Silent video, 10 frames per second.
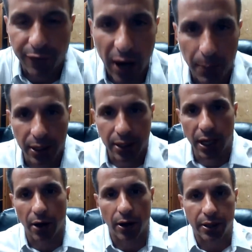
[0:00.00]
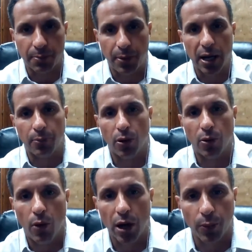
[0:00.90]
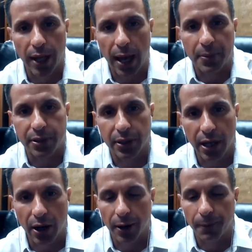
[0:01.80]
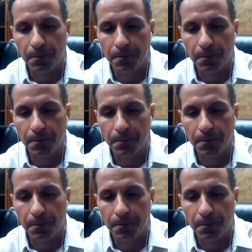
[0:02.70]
if I put a carrot into the pot of boiling water, what happens to the carrot?